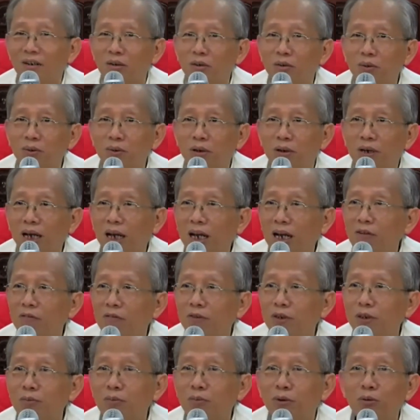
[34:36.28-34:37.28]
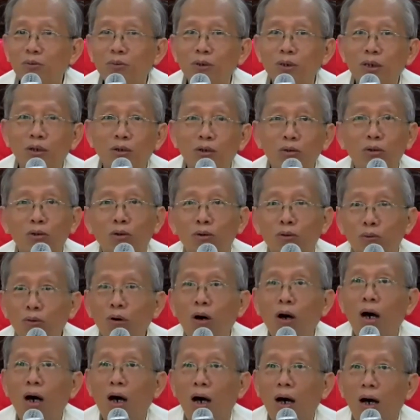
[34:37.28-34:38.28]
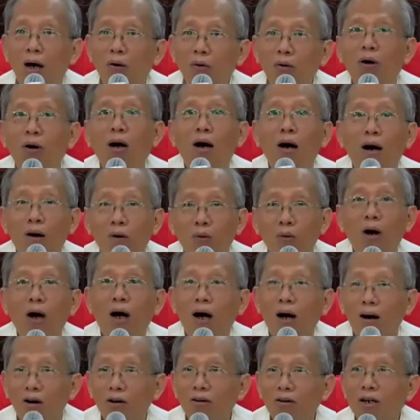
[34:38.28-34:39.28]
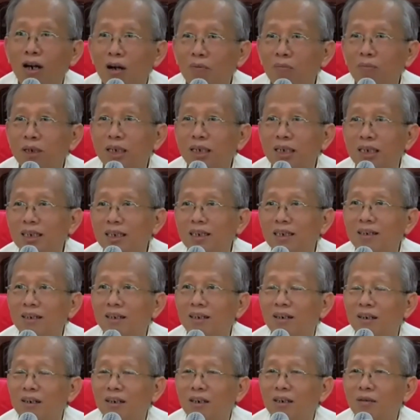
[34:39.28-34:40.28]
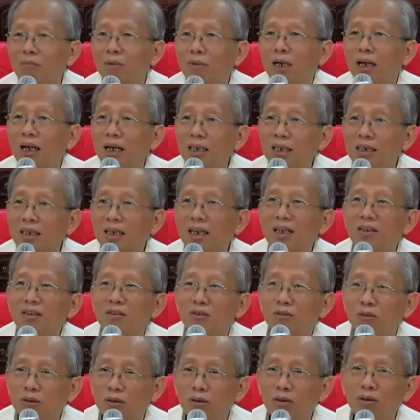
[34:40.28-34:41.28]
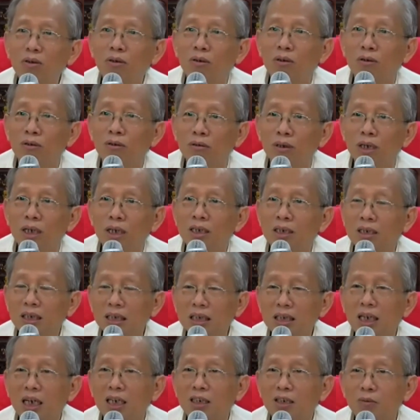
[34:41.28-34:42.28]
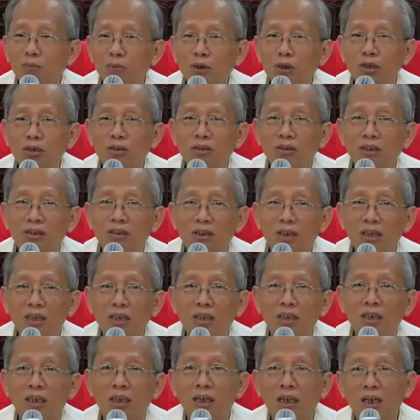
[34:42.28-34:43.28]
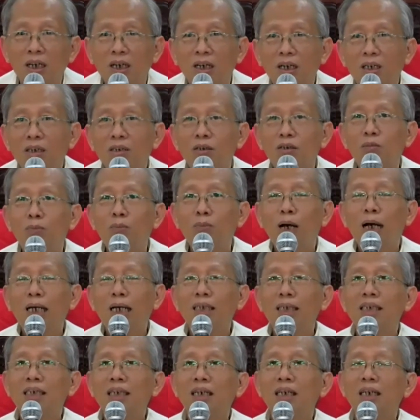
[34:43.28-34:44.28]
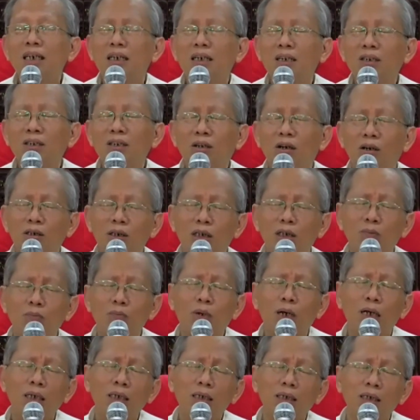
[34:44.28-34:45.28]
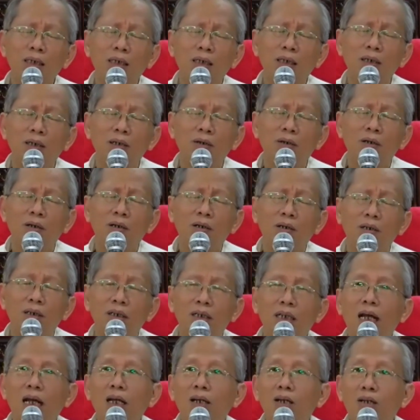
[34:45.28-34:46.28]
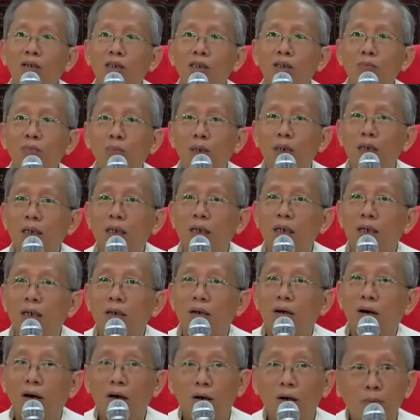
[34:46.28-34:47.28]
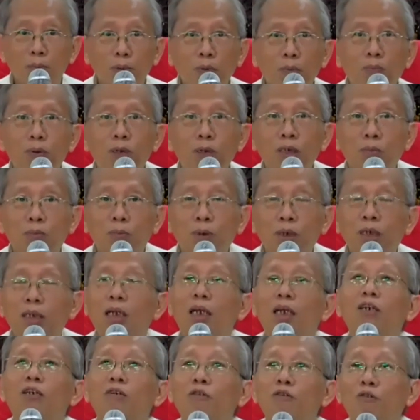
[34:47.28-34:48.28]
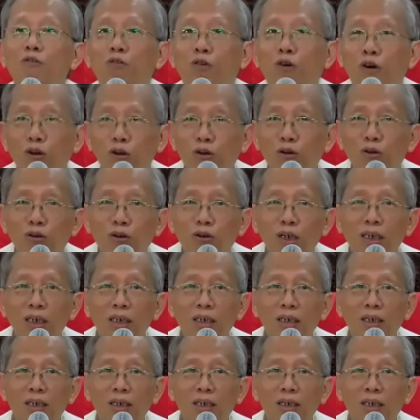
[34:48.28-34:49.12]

Every moment also, all coming in. But last time you don't know that these are spiritual treasure. You paisei, the thought is paisei. Dare not speak. People speak, then you follow.